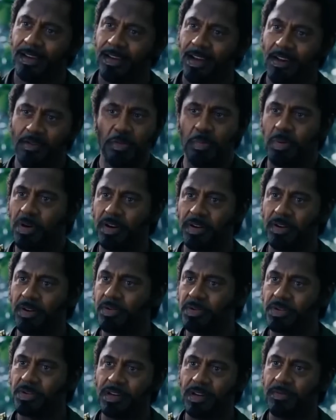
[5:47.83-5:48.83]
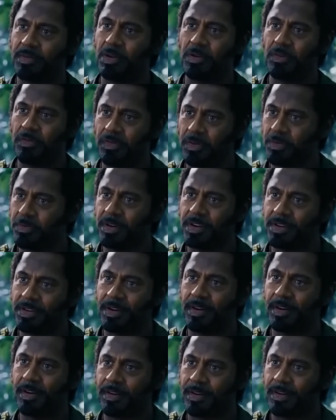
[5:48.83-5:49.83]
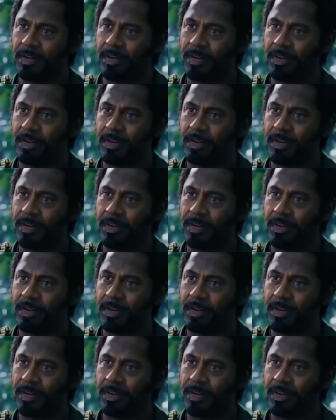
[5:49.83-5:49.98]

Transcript: Everybody knows you never go full retard.